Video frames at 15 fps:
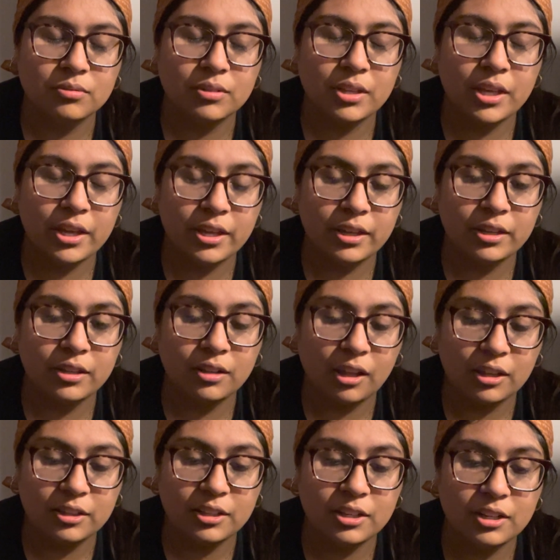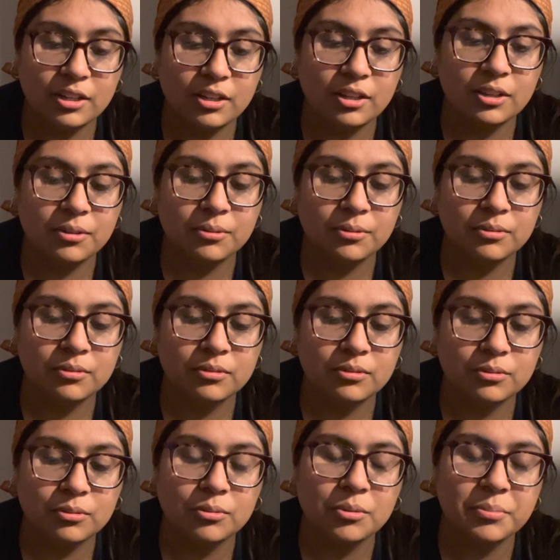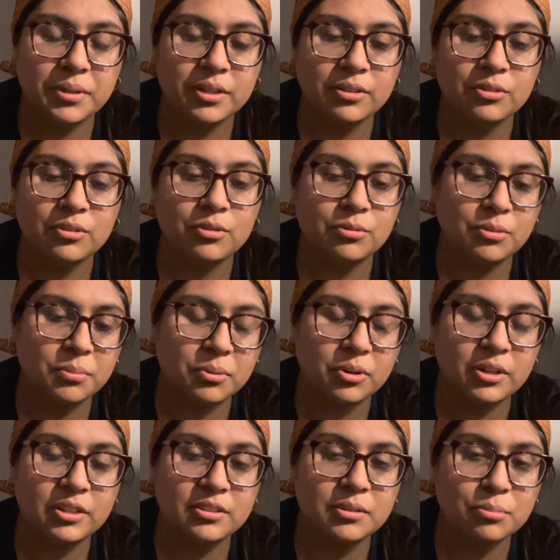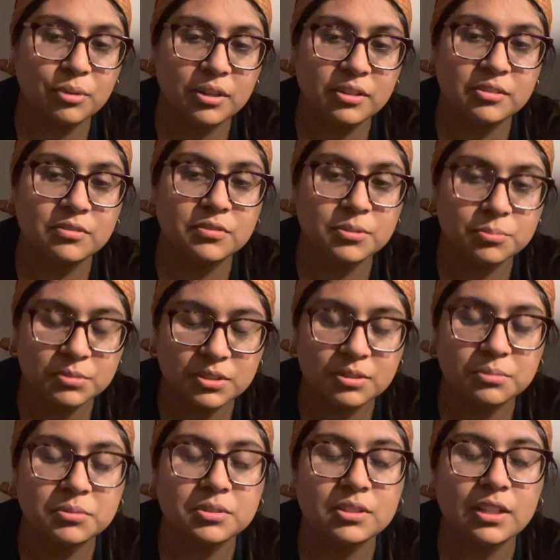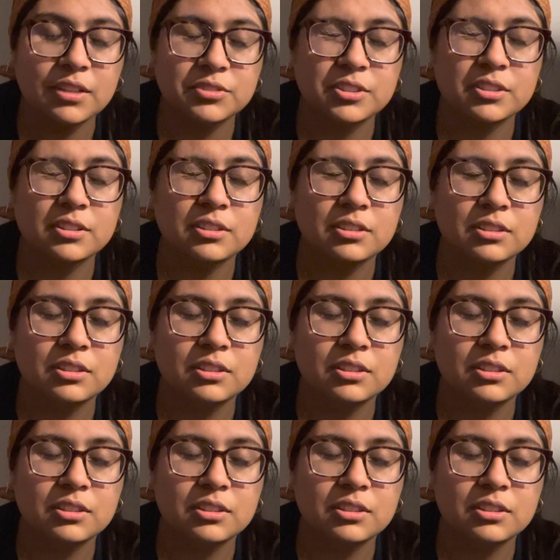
a Latina woman who reported depressive symptoms after